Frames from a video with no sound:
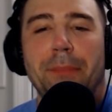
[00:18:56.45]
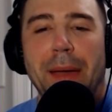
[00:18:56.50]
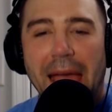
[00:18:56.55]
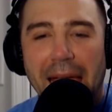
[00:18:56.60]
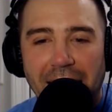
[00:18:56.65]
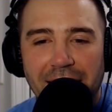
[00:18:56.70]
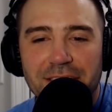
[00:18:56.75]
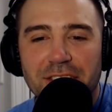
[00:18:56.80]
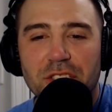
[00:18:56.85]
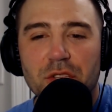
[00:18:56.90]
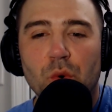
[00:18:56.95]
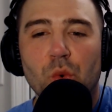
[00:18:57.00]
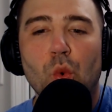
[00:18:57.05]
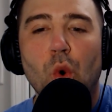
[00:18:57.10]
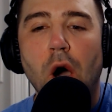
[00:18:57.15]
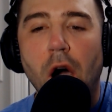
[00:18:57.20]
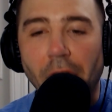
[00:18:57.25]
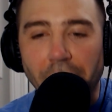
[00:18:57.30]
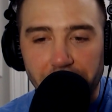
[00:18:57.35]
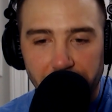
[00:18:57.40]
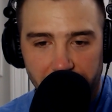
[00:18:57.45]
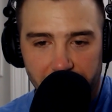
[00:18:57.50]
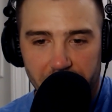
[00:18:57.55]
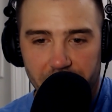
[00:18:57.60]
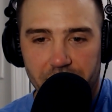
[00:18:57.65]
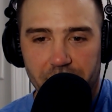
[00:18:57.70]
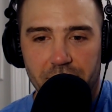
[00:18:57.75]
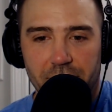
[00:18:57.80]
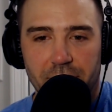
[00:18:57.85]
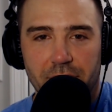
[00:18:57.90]
past the
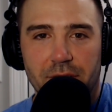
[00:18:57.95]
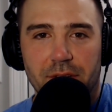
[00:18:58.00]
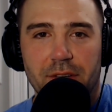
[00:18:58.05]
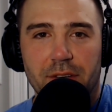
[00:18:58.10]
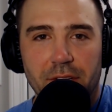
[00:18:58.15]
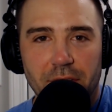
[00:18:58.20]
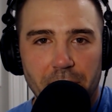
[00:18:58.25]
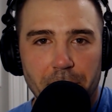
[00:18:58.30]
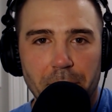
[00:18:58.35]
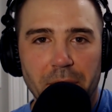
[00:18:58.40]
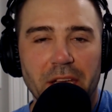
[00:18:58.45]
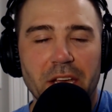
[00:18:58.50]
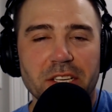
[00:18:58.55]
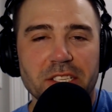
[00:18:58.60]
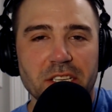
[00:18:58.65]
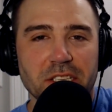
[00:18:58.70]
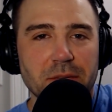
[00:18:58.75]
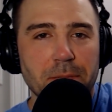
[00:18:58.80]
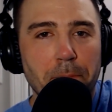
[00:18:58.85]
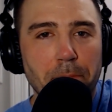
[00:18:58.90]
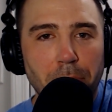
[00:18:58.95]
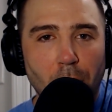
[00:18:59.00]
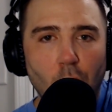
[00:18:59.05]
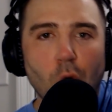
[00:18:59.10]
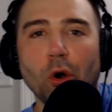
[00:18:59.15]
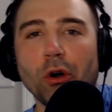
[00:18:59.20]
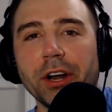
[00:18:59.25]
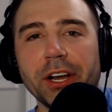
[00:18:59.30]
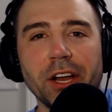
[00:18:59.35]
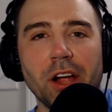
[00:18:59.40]
water because it's
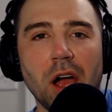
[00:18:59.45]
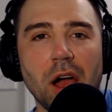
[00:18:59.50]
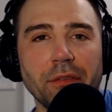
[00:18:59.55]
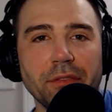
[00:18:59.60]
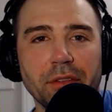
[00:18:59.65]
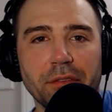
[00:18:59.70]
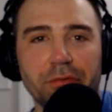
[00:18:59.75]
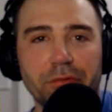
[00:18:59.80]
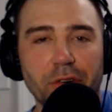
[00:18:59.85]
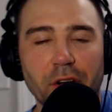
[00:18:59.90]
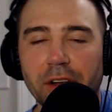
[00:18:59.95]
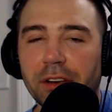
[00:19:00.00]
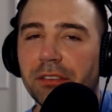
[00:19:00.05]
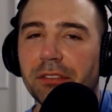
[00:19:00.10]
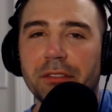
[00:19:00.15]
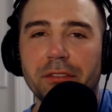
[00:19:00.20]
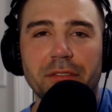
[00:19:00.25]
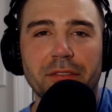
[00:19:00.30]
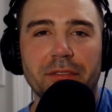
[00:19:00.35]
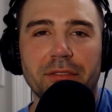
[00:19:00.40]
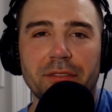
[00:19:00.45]
pouring off the front